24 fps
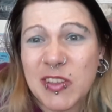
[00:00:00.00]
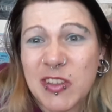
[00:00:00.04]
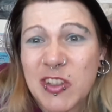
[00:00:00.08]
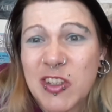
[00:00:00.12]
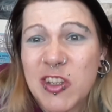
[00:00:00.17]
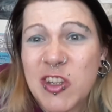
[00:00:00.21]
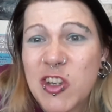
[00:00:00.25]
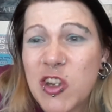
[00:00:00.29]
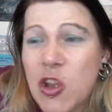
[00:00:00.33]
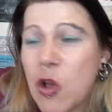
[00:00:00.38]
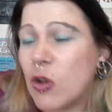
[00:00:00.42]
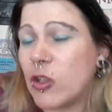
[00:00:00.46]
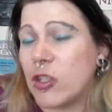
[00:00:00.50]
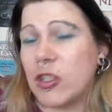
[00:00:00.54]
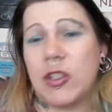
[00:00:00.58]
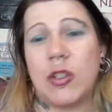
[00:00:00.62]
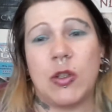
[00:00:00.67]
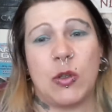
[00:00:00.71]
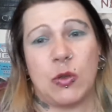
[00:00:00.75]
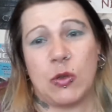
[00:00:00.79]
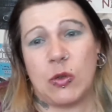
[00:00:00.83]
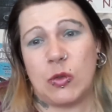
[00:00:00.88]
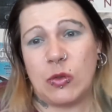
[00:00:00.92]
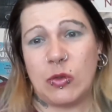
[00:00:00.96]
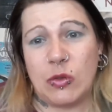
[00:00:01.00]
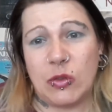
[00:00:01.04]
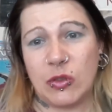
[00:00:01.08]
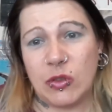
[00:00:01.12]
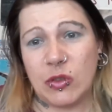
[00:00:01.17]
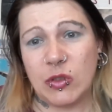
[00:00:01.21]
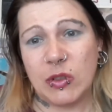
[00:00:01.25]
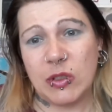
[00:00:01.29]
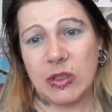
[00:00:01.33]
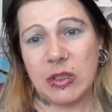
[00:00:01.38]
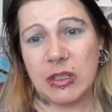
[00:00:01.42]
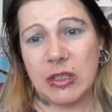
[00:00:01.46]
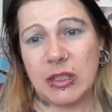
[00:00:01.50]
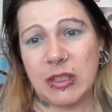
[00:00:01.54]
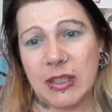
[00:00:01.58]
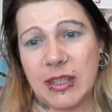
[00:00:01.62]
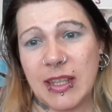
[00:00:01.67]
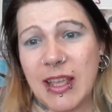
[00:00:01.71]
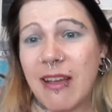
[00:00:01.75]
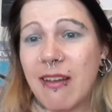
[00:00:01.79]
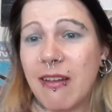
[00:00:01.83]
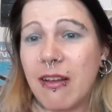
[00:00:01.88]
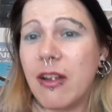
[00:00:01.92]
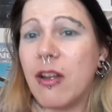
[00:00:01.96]
us not at all.
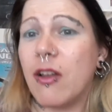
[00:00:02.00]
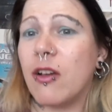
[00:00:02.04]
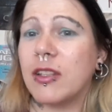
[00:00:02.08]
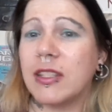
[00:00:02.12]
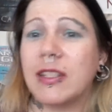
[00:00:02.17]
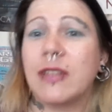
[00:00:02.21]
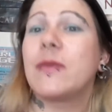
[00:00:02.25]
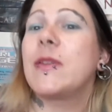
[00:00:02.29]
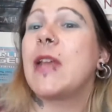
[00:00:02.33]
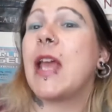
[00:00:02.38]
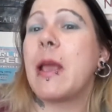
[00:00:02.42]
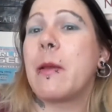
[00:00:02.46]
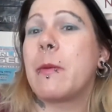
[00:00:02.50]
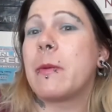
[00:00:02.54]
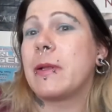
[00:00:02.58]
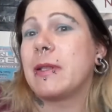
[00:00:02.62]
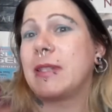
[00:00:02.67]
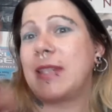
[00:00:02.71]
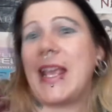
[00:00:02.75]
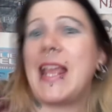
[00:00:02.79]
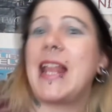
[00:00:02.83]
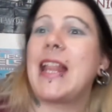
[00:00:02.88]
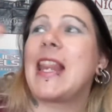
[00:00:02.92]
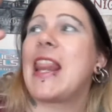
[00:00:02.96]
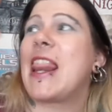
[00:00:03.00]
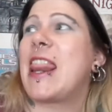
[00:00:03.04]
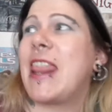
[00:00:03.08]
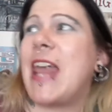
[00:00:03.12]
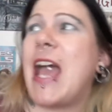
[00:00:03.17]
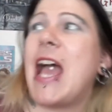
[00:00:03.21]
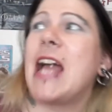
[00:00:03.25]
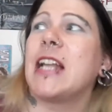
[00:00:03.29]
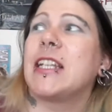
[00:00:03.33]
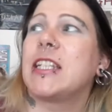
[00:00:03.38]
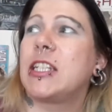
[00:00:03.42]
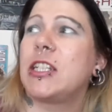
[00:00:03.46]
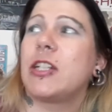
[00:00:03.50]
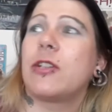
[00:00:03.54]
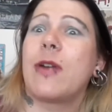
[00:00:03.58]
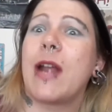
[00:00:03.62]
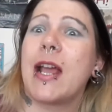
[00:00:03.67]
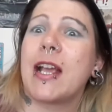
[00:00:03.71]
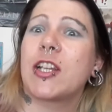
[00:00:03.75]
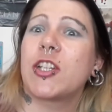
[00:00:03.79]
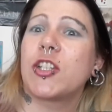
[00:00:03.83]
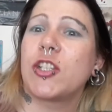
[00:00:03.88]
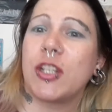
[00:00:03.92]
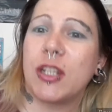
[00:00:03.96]
There are lots of tables in that
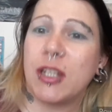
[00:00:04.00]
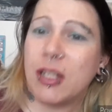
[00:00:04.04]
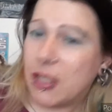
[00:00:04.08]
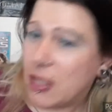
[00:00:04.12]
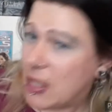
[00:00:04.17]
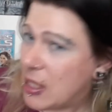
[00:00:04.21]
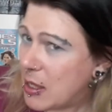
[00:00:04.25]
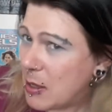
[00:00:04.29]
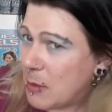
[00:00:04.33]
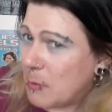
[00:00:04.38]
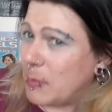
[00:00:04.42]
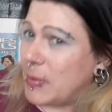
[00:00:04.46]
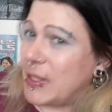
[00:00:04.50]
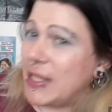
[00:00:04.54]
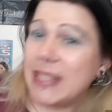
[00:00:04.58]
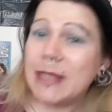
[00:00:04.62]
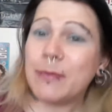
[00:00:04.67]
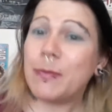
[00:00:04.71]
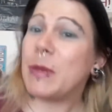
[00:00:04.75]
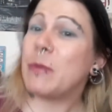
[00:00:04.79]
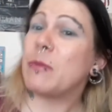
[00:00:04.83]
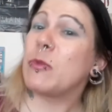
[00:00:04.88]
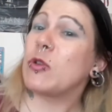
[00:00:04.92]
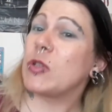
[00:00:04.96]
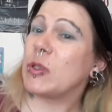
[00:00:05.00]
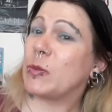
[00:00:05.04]
direction. Please be